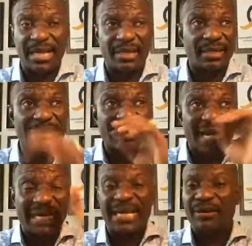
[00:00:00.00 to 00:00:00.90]
and in
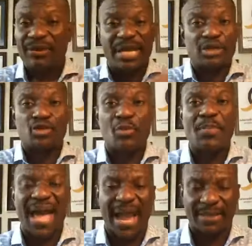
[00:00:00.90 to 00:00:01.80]
that area it's so
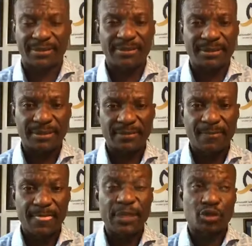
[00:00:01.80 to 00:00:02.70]
bad.
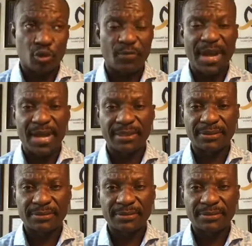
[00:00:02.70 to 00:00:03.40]
It's so bad.